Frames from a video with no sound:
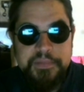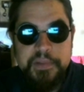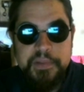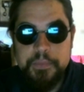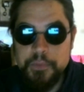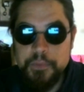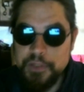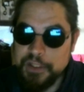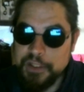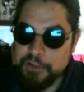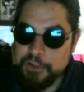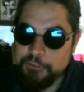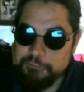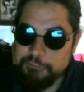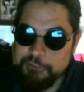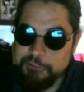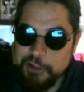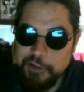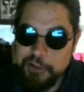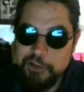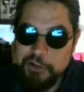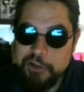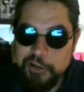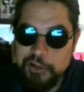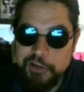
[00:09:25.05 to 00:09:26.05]
we'll get a
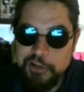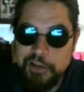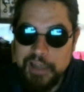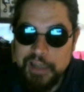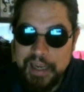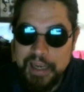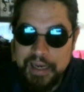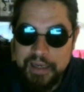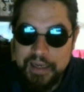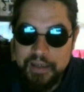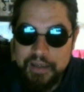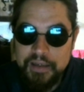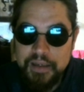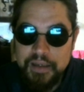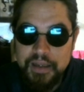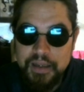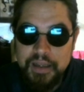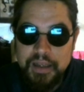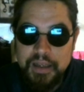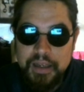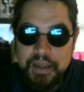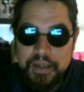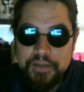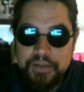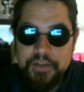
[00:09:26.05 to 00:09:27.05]
real good look at it
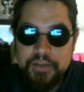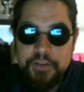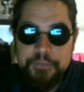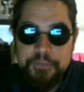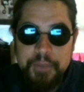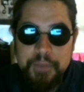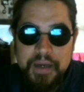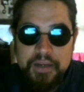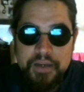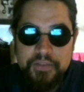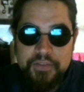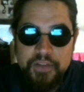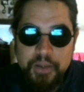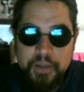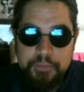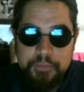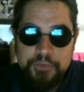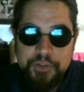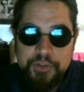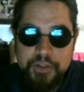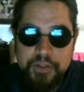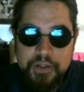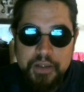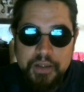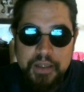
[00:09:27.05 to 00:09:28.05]
and see if my
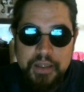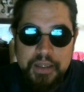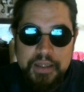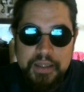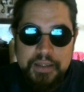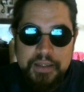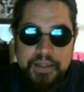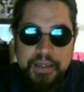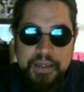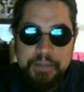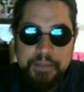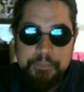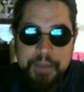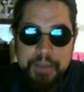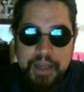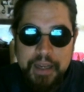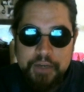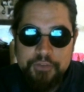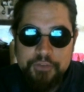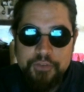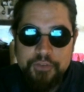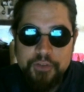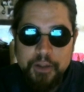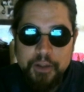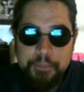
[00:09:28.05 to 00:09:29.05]
assumption that it
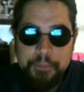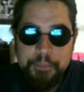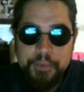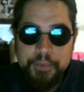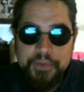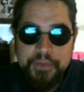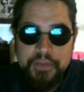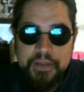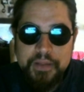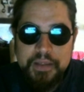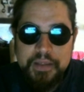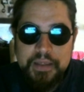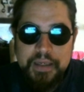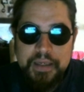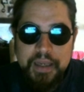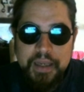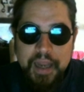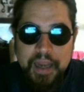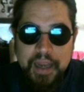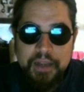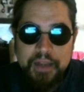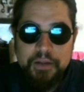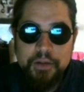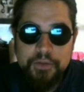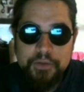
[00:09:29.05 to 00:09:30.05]
matches up with the
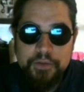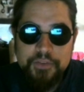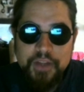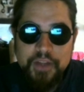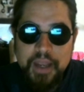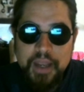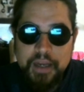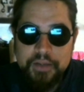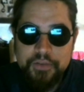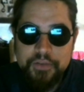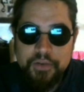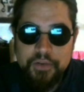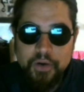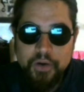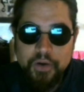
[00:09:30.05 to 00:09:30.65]
Anglo-Saxon